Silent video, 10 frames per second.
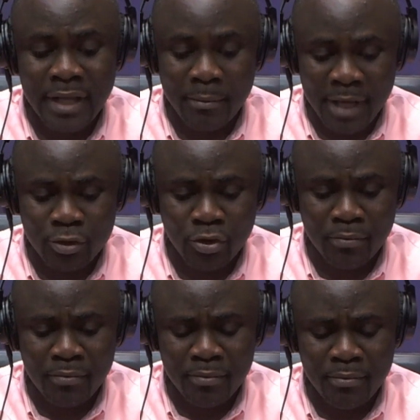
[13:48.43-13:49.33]
Nyame
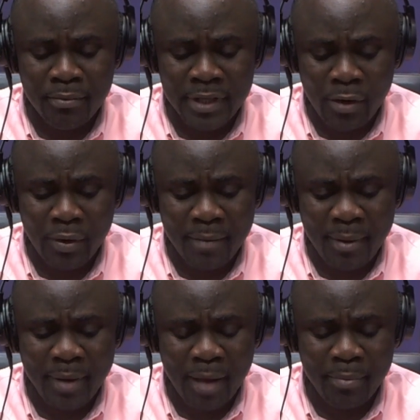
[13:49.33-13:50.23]
adom. Ya ho ye
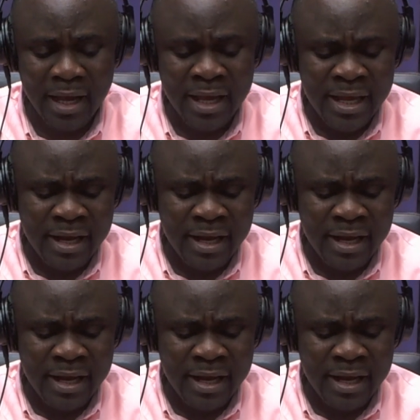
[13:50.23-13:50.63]
papa.